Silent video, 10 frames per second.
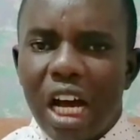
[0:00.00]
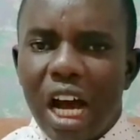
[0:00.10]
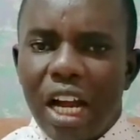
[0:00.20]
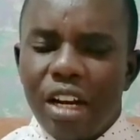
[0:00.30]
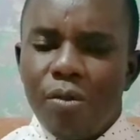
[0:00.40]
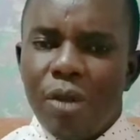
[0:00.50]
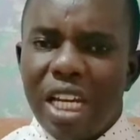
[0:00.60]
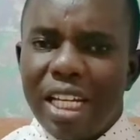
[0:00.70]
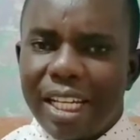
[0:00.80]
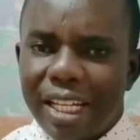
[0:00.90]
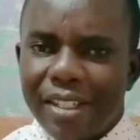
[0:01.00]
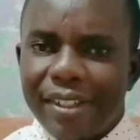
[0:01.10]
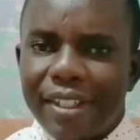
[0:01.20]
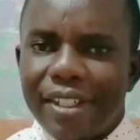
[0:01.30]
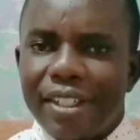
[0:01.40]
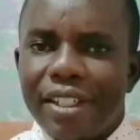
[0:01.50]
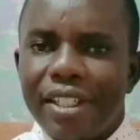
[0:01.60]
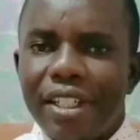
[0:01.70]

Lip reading: and in many cases